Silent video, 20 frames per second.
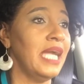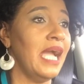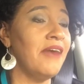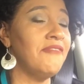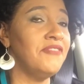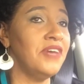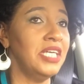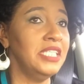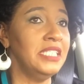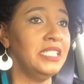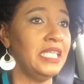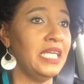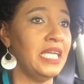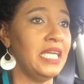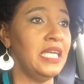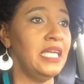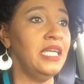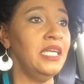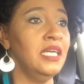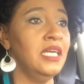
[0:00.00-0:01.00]
Kat Von
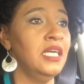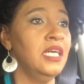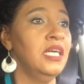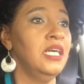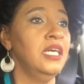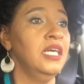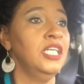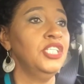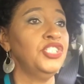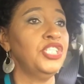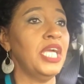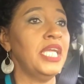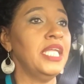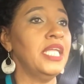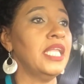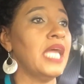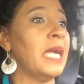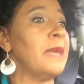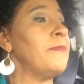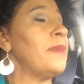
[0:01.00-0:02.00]
D Shade
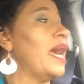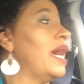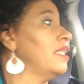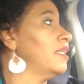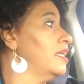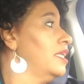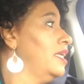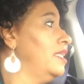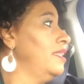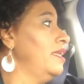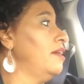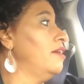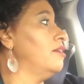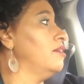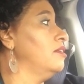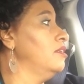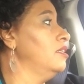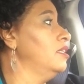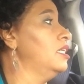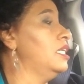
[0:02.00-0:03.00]
and Light palette in
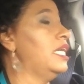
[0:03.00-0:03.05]
there,